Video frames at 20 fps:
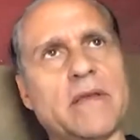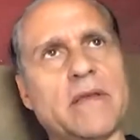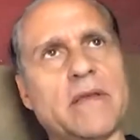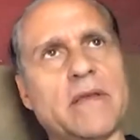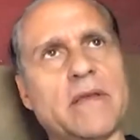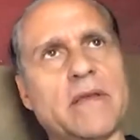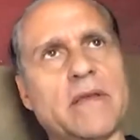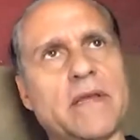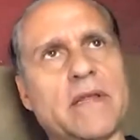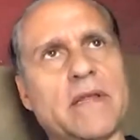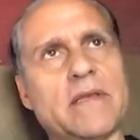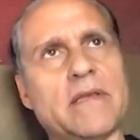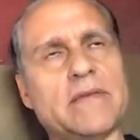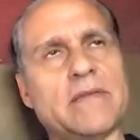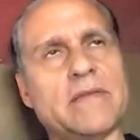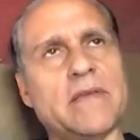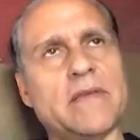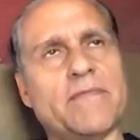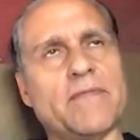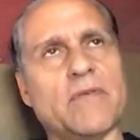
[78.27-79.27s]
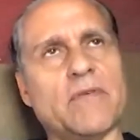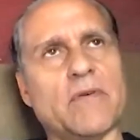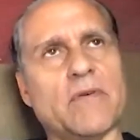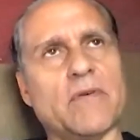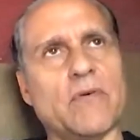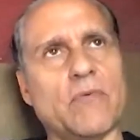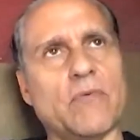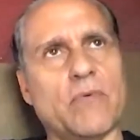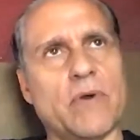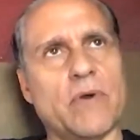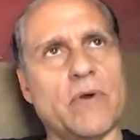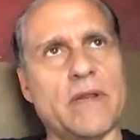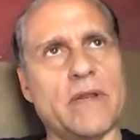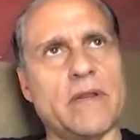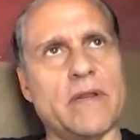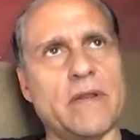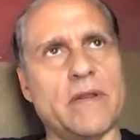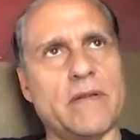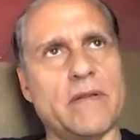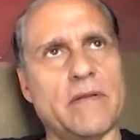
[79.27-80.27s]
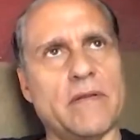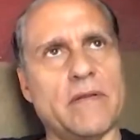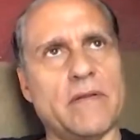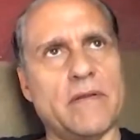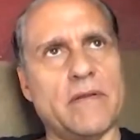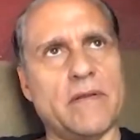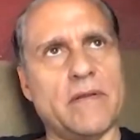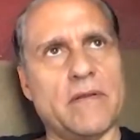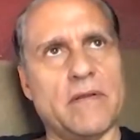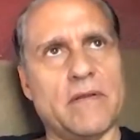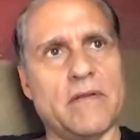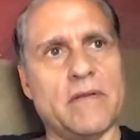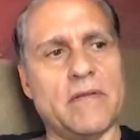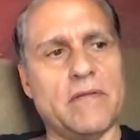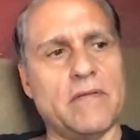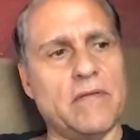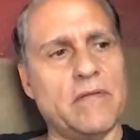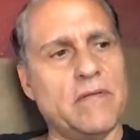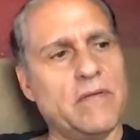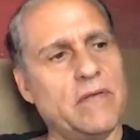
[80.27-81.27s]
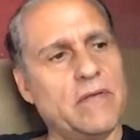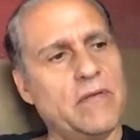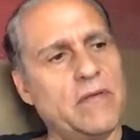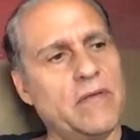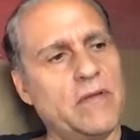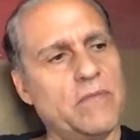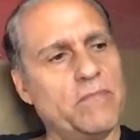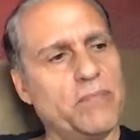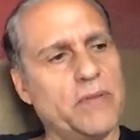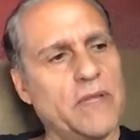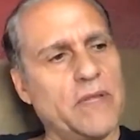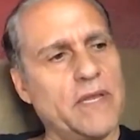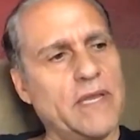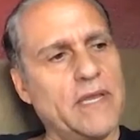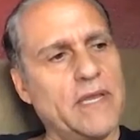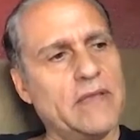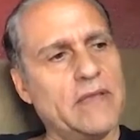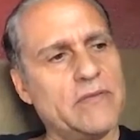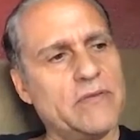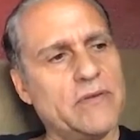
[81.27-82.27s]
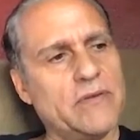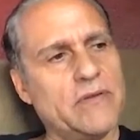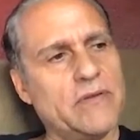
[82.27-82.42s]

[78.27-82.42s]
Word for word: it is difficult when you're playing certain.